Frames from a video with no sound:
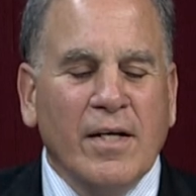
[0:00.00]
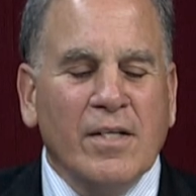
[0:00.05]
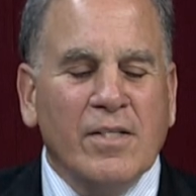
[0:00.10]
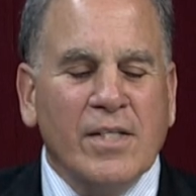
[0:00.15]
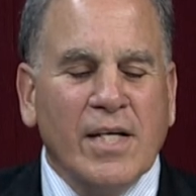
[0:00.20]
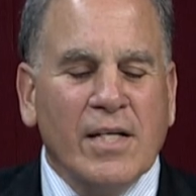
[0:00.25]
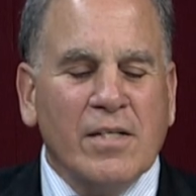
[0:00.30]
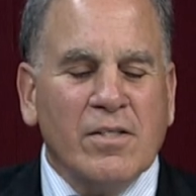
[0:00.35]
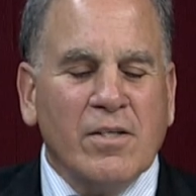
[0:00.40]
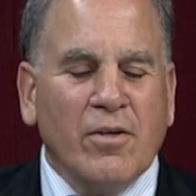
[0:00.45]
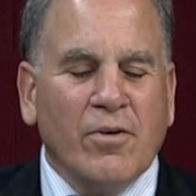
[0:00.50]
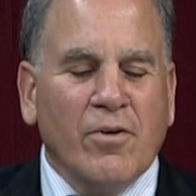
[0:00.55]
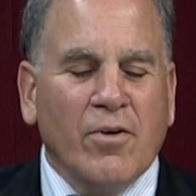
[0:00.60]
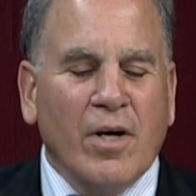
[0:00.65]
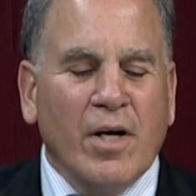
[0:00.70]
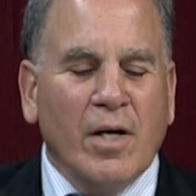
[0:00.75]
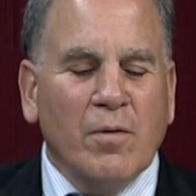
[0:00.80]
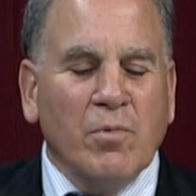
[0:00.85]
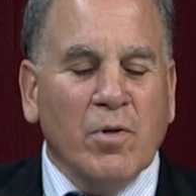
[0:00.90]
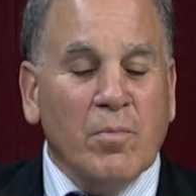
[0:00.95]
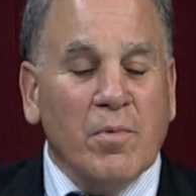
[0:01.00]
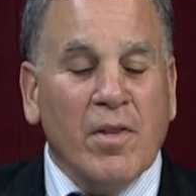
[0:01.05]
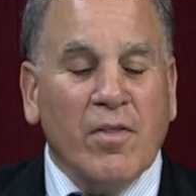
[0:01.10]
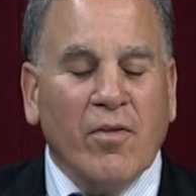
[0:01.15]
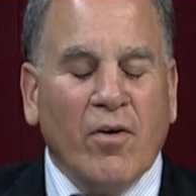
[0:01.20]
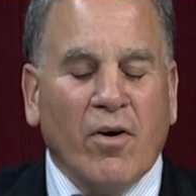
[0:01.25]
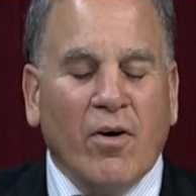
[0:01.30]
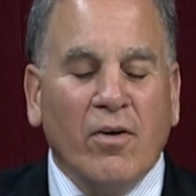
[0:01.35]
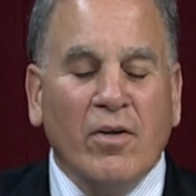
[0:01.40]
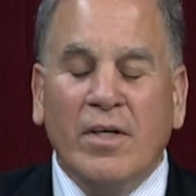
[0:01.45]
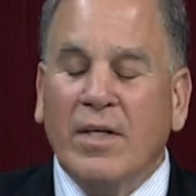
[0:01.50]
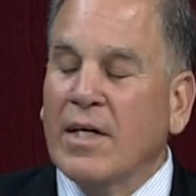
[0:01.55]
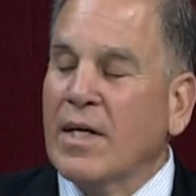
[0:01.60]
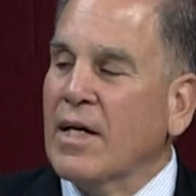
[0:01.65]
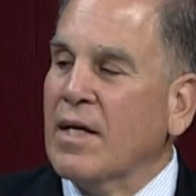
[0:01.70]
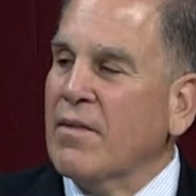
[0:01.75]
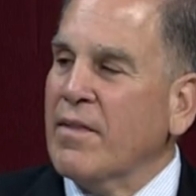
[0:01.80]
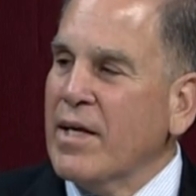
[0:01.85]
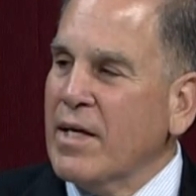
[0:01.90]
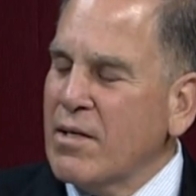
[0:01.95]
Chancellor Blumenthal.
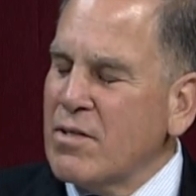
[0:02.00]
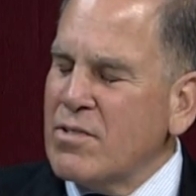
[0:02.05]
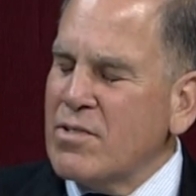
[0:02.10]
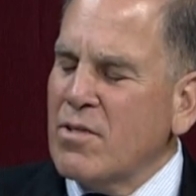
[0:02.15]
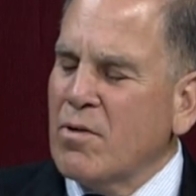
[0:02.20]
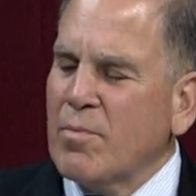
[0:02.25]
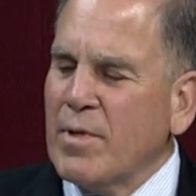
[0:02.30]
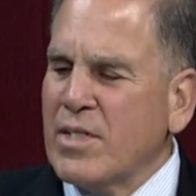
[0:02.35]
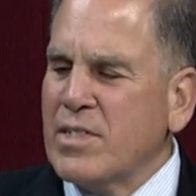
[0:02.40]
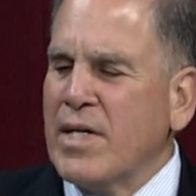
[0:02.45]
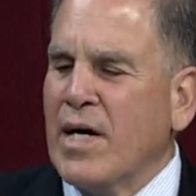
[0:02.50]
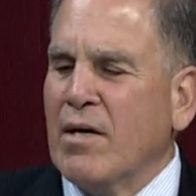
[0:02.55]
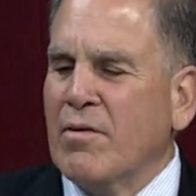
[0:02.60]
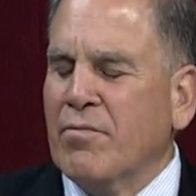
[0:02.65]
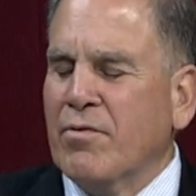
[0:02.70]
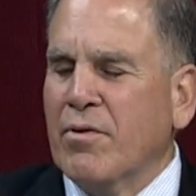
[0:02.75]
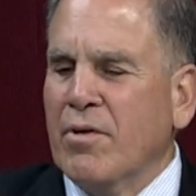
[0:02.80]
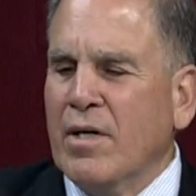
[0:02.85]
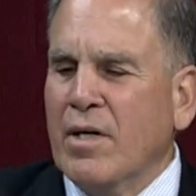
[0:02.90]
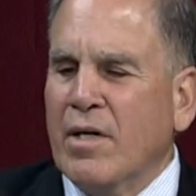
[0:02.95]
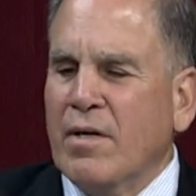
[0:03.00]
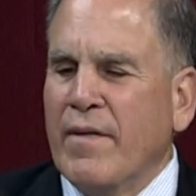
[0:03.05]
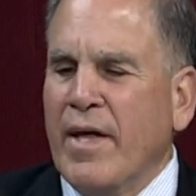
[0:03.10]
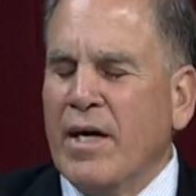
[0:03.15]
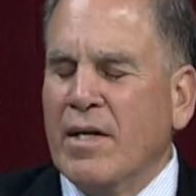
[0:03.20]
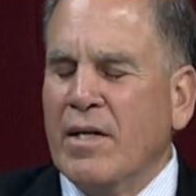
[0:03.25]
Thank you so much, Al, for that